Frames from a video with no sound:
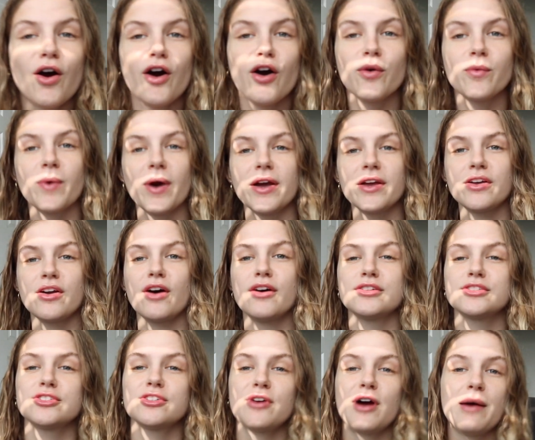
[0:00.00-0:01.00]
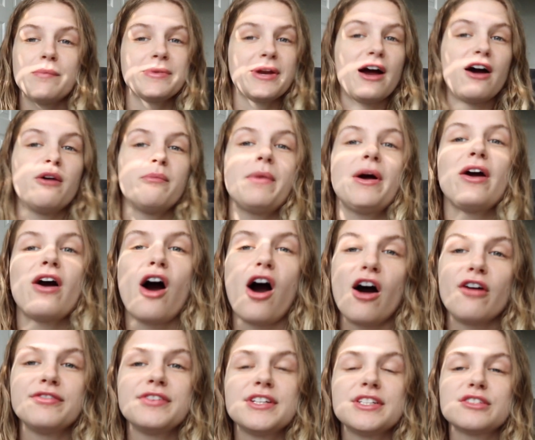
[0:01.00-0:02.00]
Alright y'all, so I'm now in my
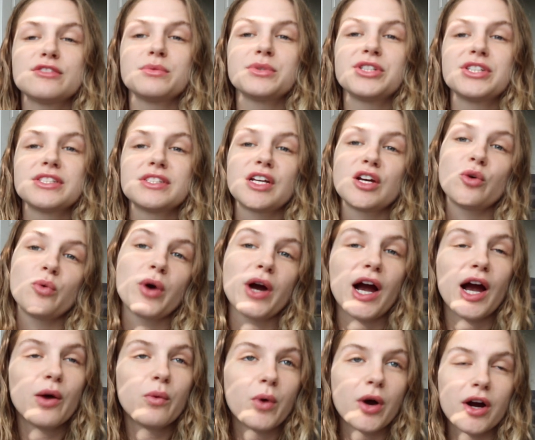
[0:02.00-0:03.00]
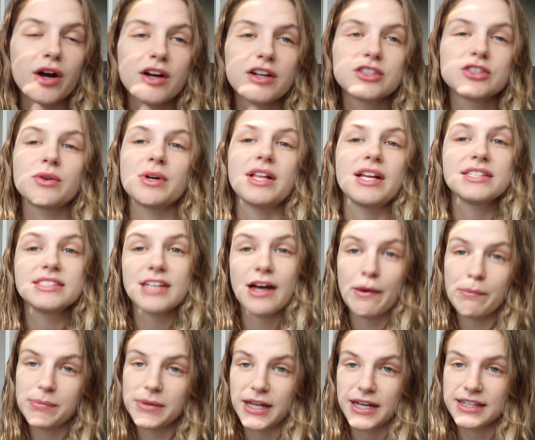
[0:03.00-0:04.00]
office, which is like where I work. So I like to
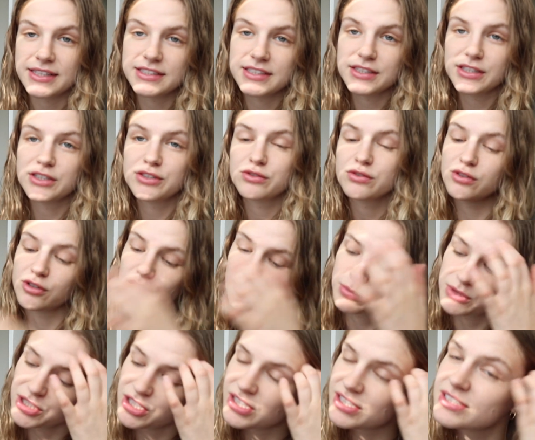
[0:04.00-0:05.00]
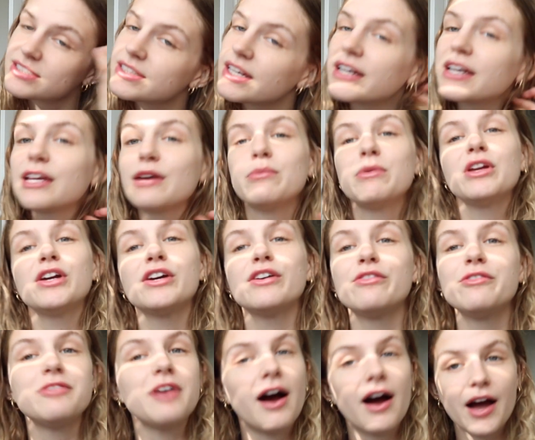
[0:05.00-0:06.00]
have plants in this room to just like give me good
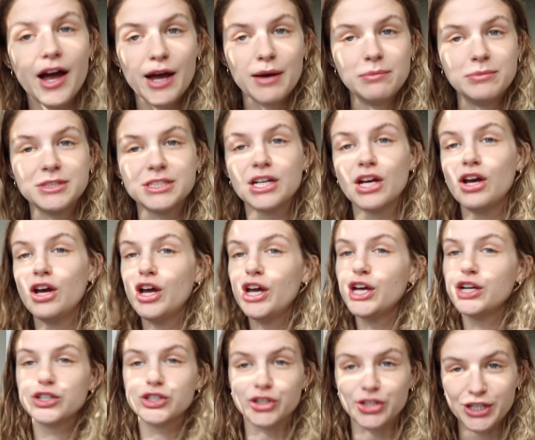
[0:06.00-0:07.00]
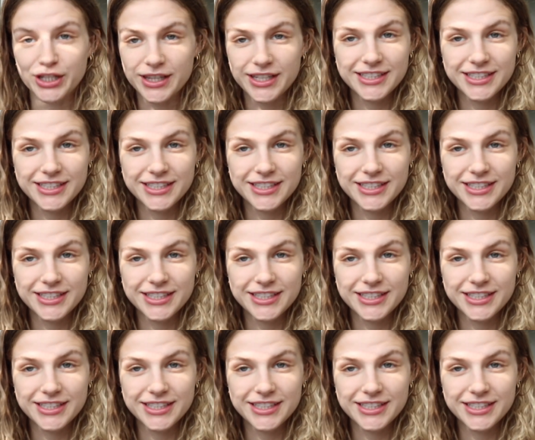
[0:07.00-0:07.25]
vibes during the